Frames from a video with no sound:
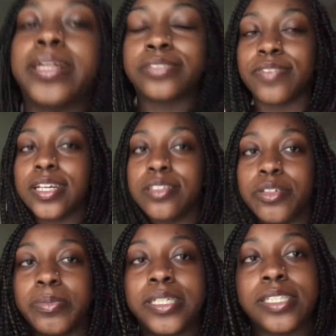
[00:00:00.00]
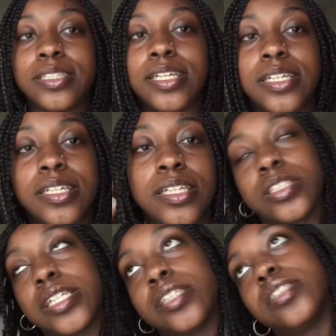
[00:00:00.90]
But it's fine though, because then
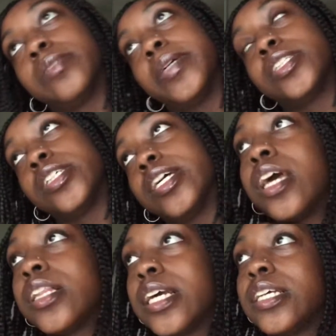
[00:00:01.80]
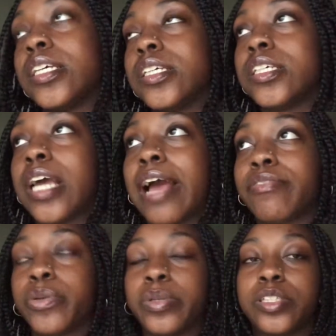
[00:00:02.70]
second semester, like
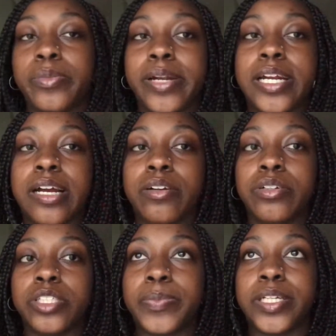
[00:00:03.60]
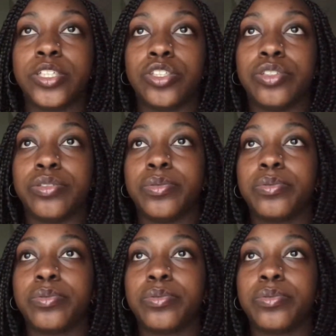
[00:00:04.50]
after winter break, I'll go to Spanish two.